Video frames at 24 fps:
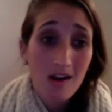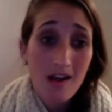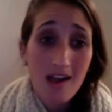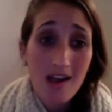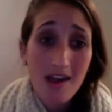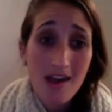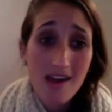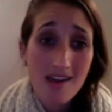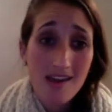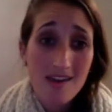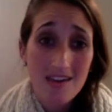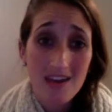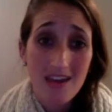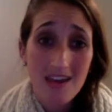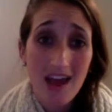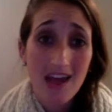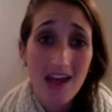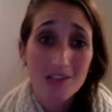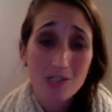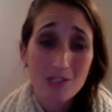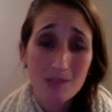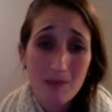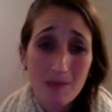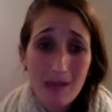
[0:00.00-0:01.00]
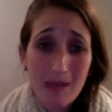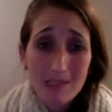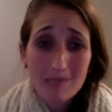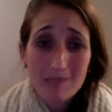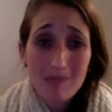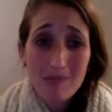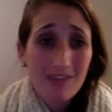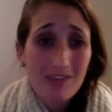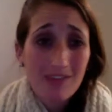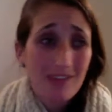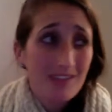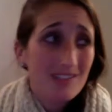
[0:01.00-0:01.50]
hey, I just passed
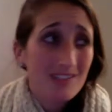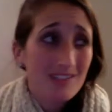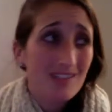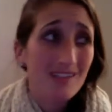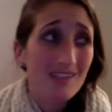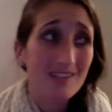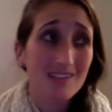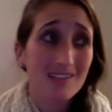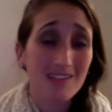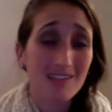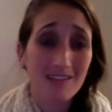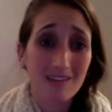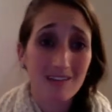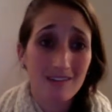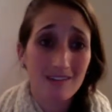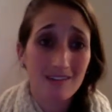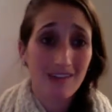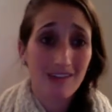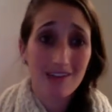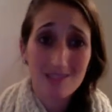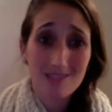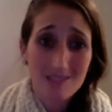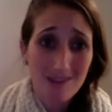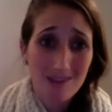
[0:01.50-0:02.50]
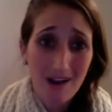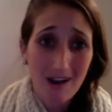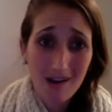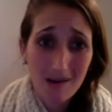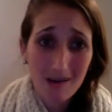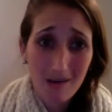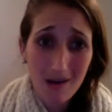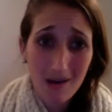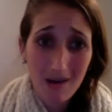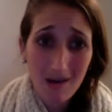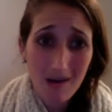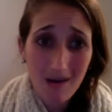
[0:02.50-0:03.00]
my thesis and let's talk
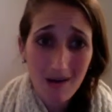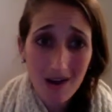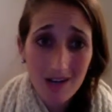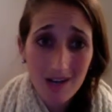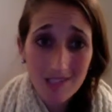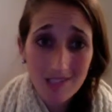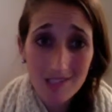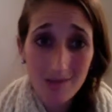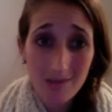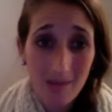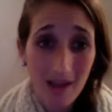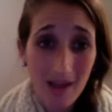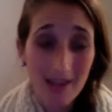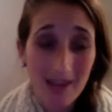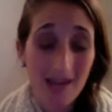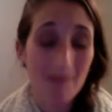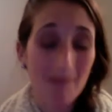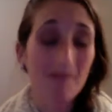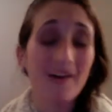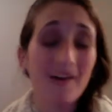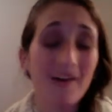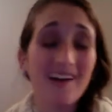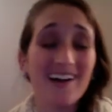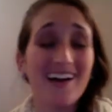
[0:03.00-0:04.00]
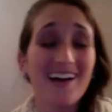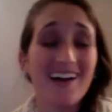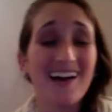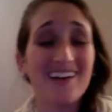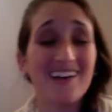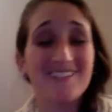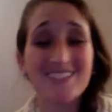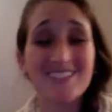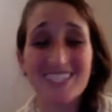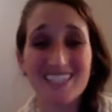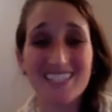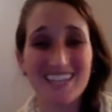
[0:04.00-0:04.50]
about how awesome I am.
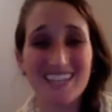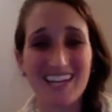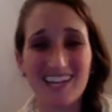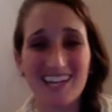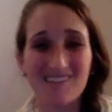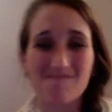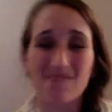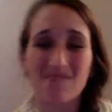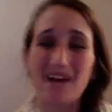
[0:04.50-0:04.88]
I'm just kidding.